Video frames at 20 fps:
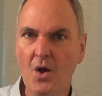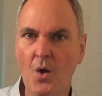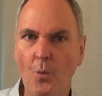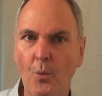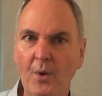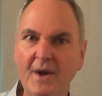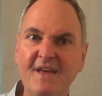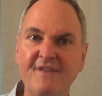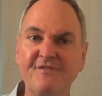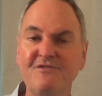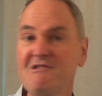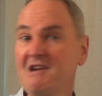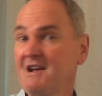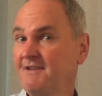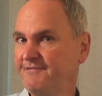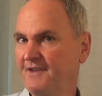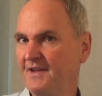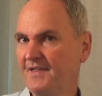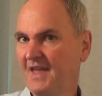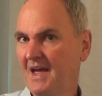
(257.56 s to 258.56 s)
Whatever
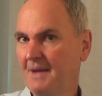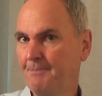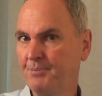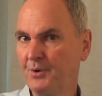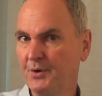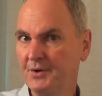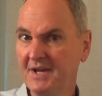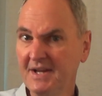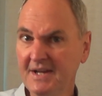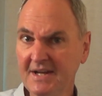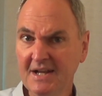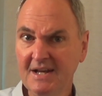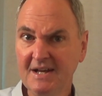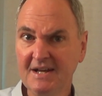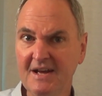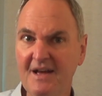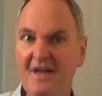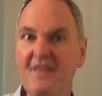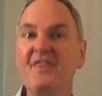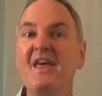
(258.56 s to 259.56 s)
effort they put in,
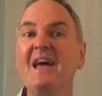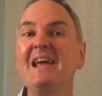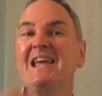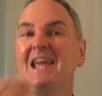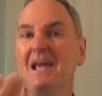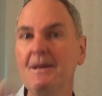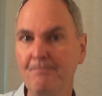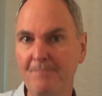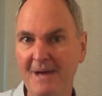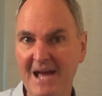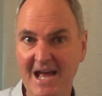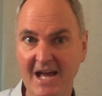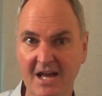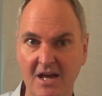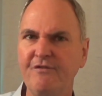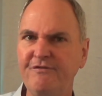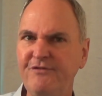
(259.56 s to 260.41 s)
they get back.